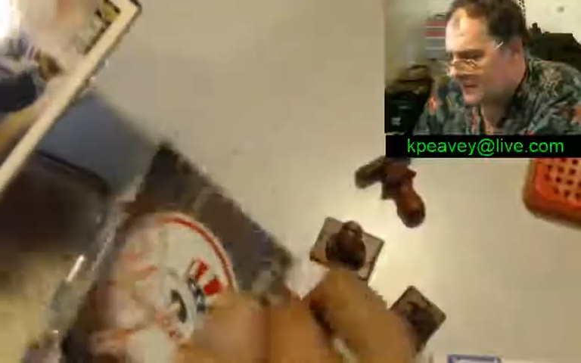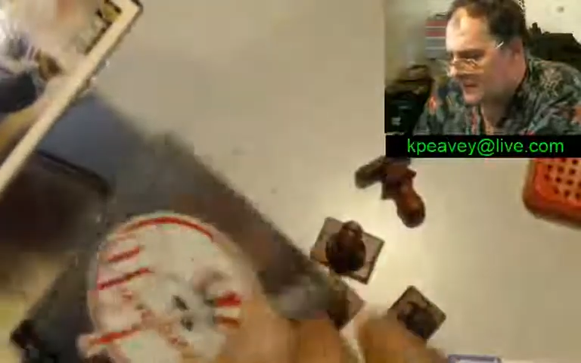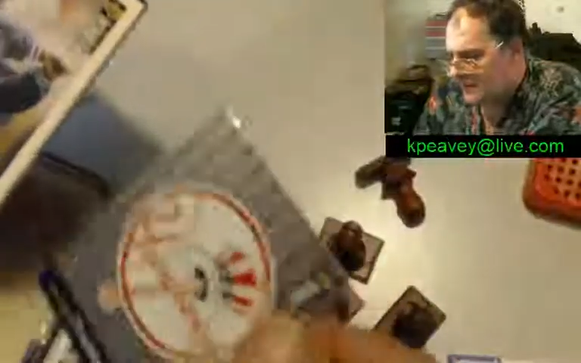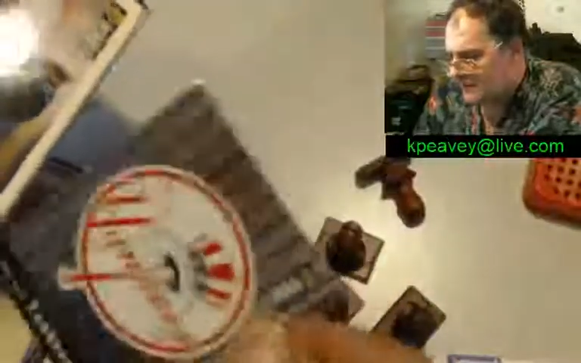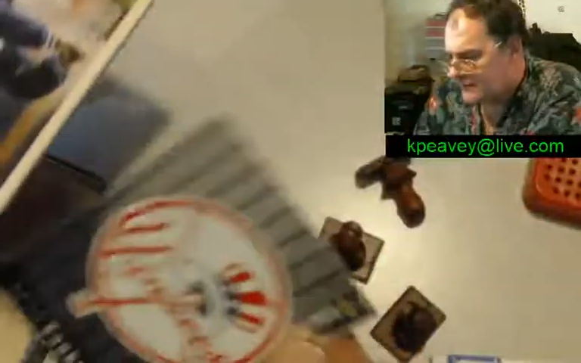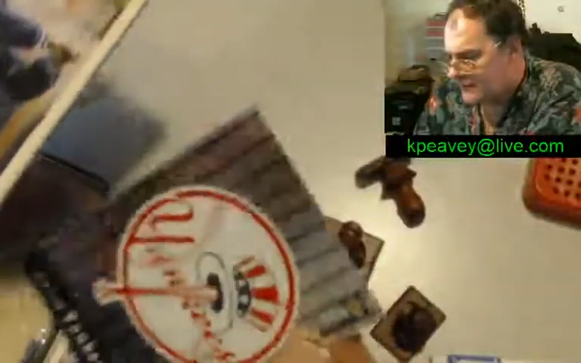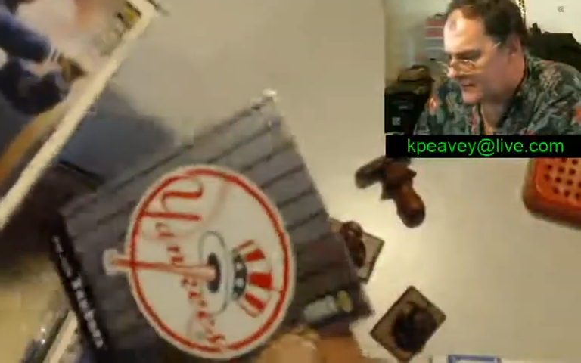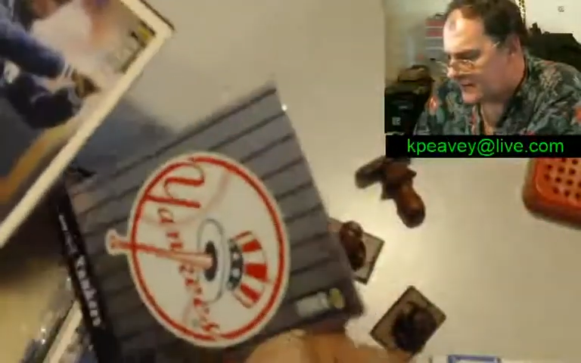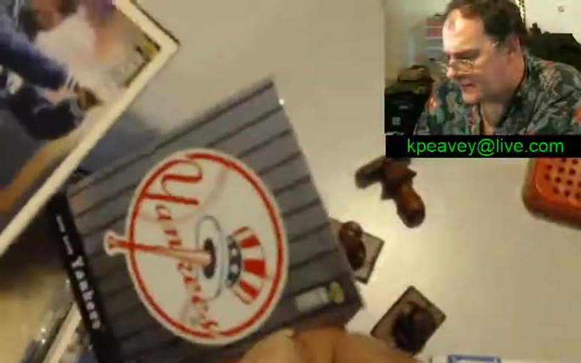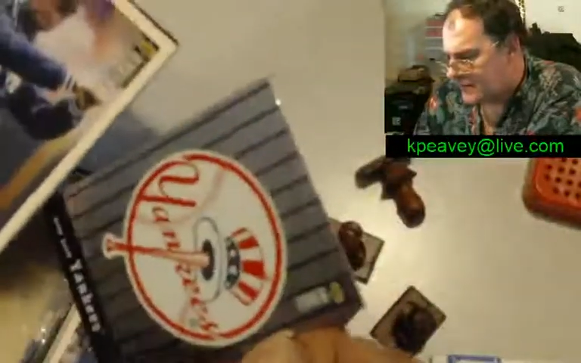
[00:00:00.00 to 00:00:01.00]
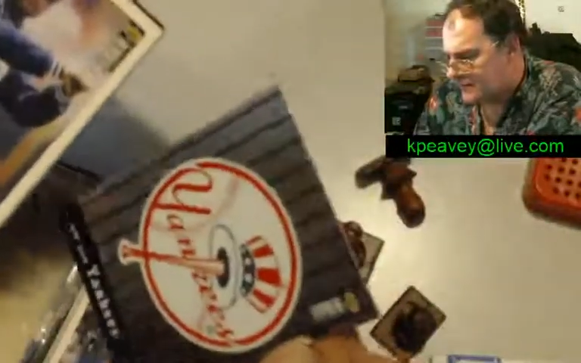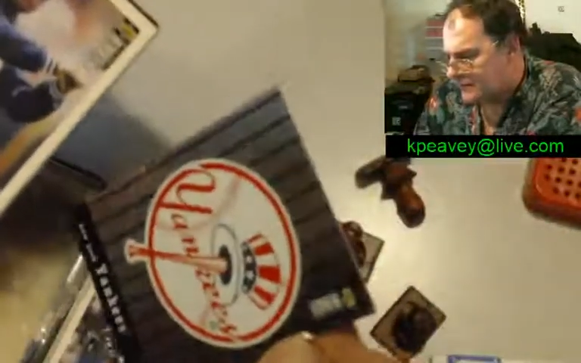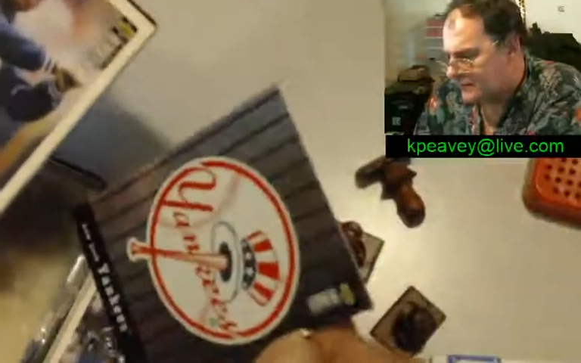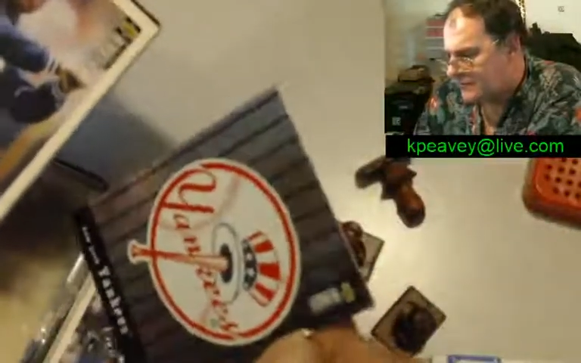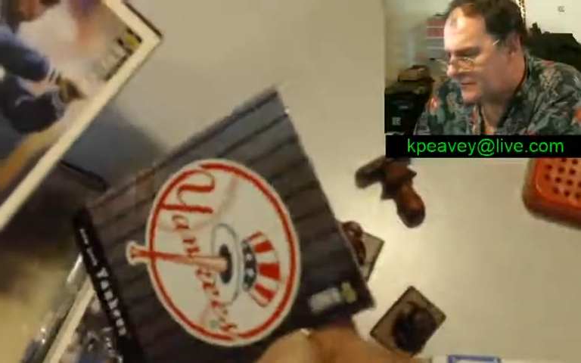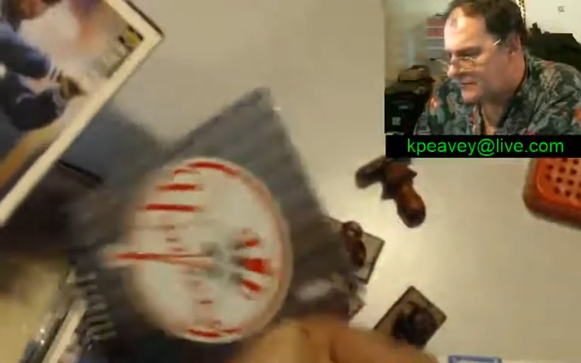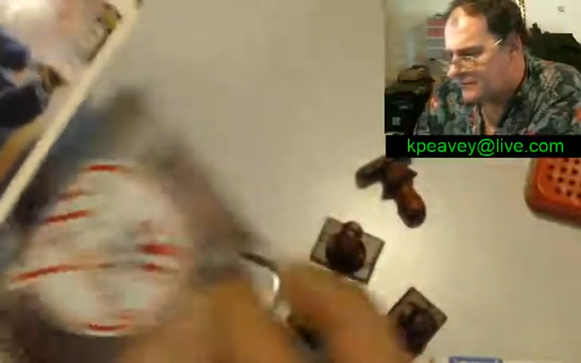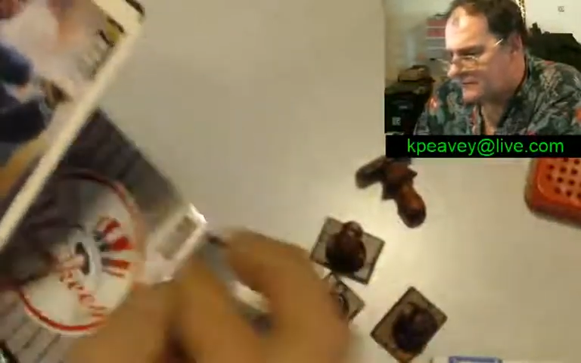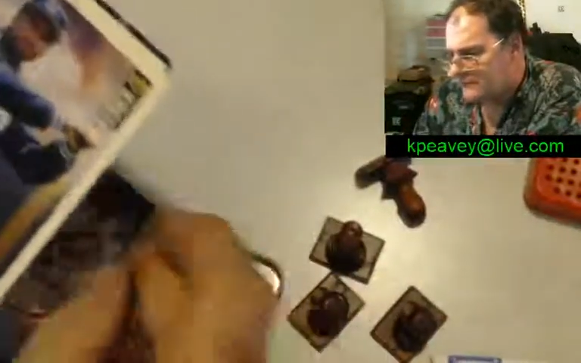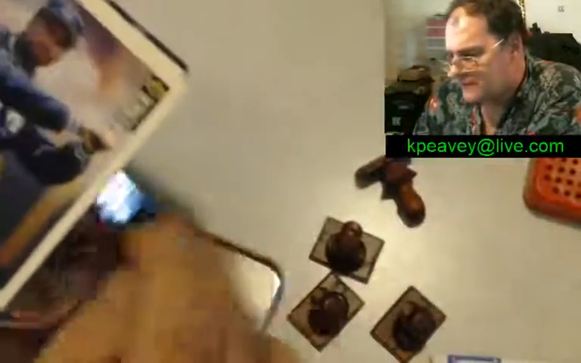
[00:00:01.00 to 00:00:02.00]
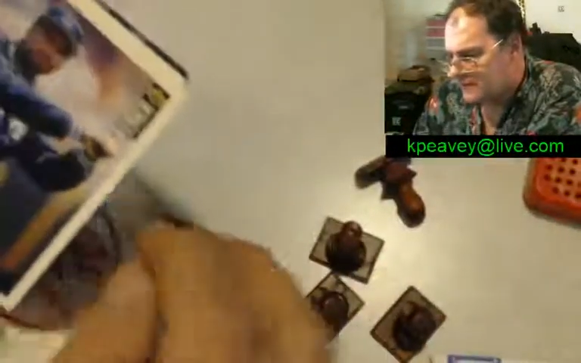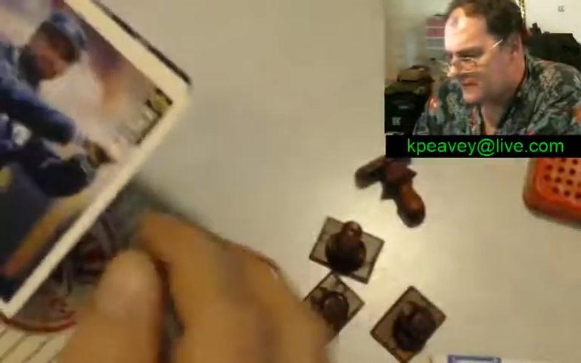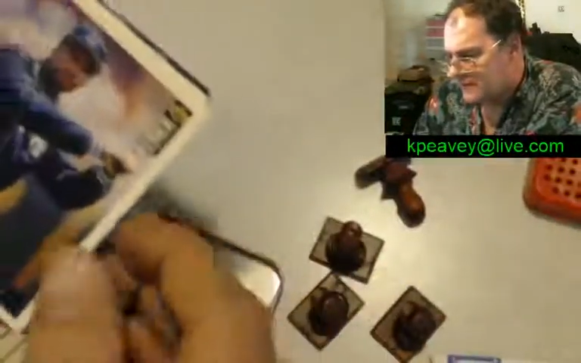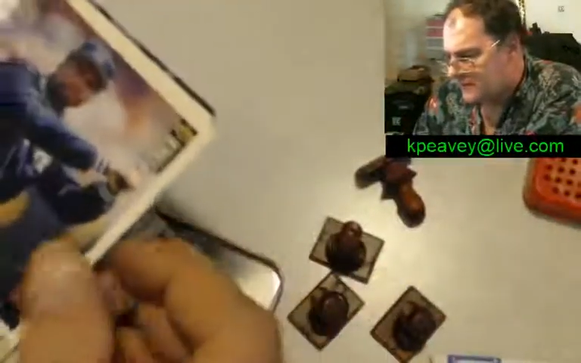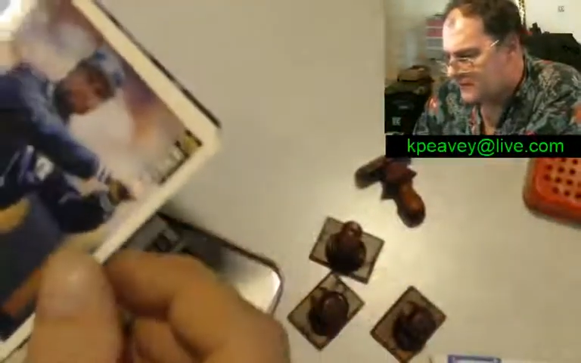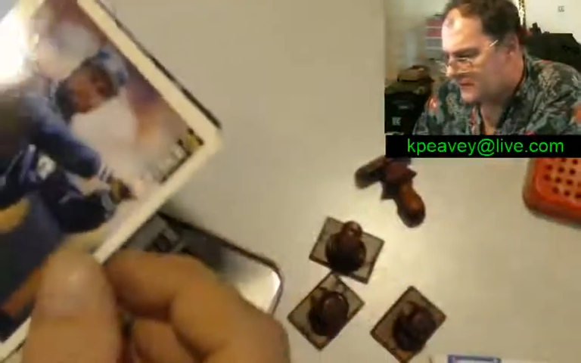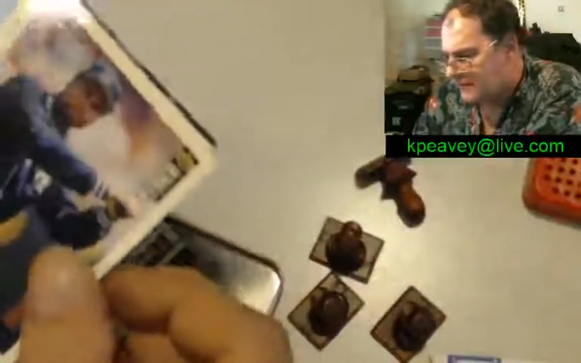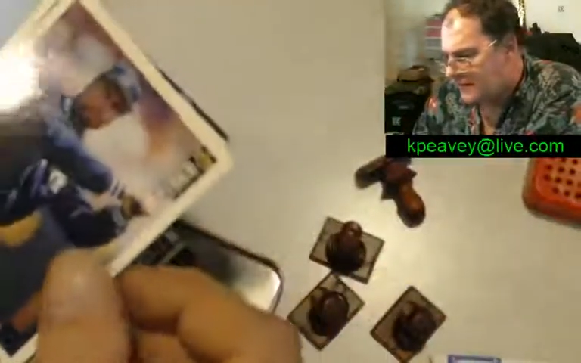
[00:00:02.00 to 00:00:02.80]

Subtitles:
I guess that's the cover for your collection.